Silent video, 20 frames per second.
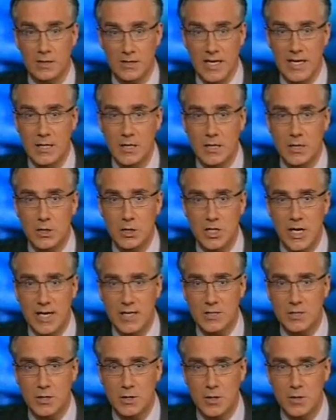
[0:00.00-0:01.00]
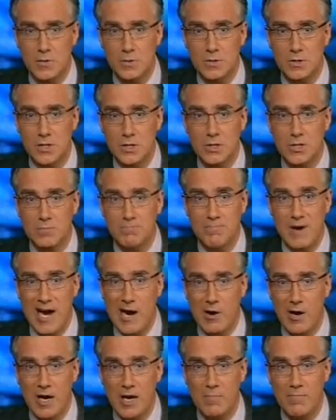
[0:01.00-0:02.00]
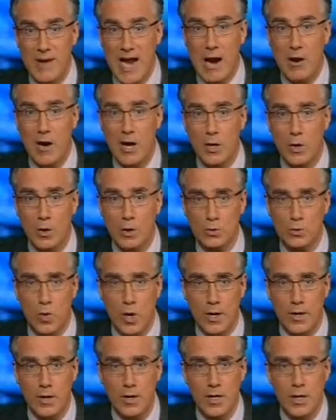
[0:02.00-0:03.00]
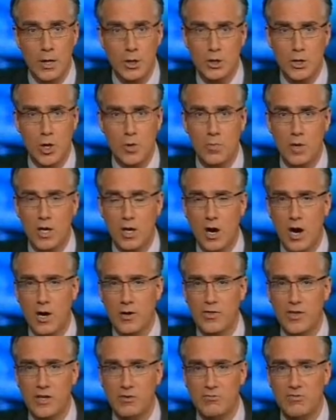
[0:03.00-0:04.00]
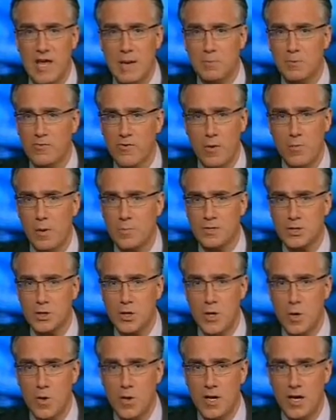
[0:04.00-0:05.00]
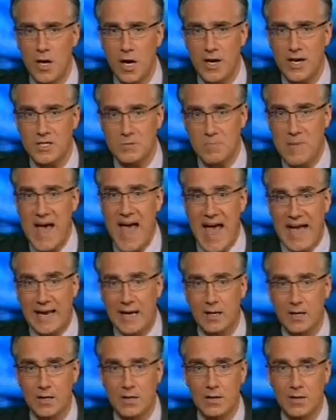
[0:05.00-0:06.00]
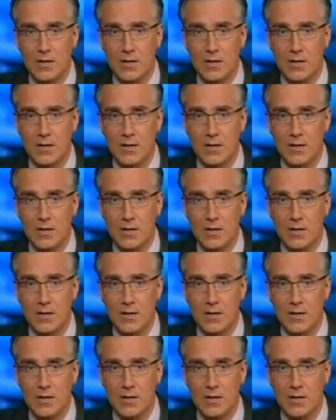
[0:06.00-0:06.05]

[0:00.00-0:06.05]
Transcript: Lyndon Johnson used it to bury Barry Goldwater. Joe McCarthy leaped from obscurity on its back.